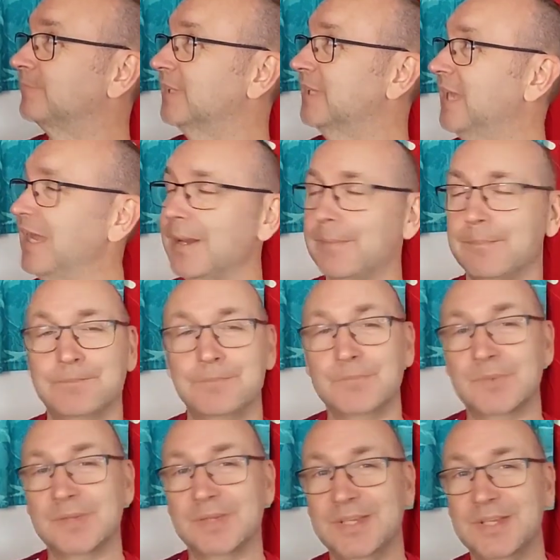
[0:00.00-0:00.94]
yeah,
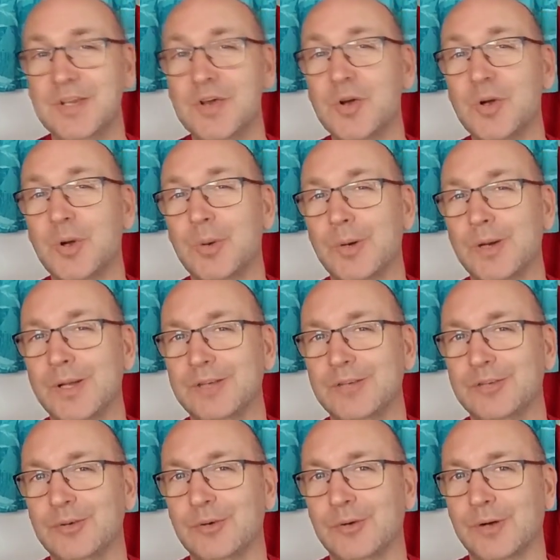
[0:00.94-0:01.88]
you're not quite
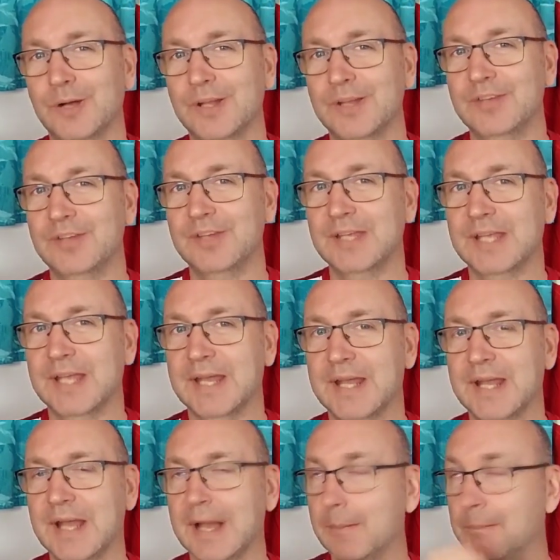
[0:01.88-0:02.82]
sure until you get
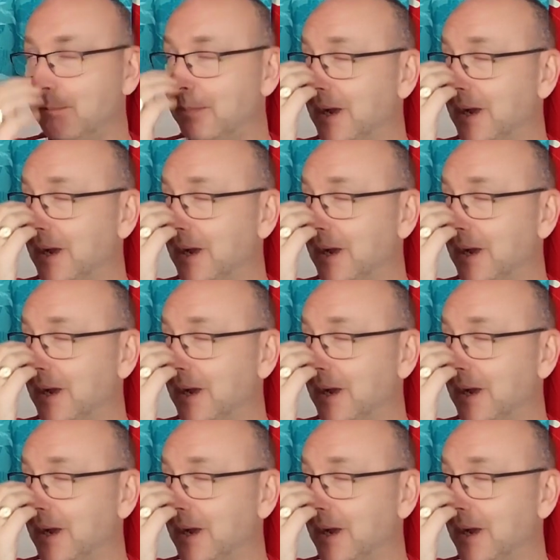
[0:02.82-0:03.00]
it up.